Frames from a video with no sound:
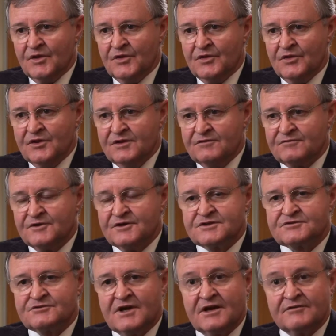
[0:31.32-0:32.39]
the
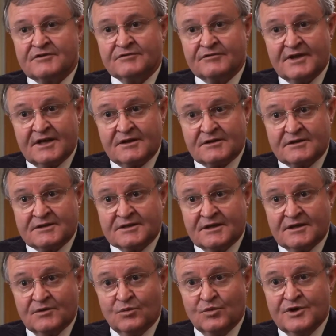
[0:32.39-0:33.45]
first draft of
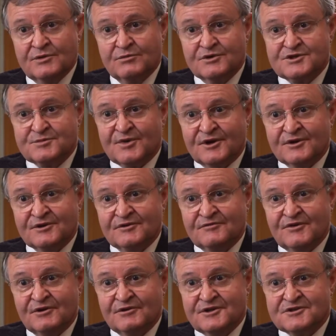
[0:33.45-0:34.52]
that we responded
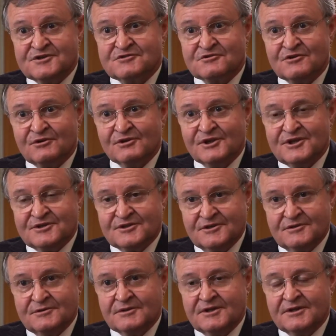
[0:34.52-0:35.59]
very strongly
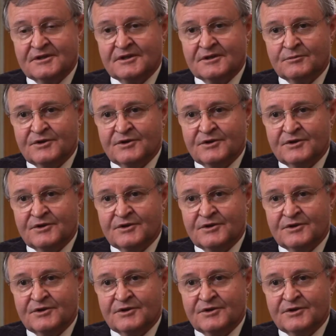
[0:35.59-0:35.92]
to.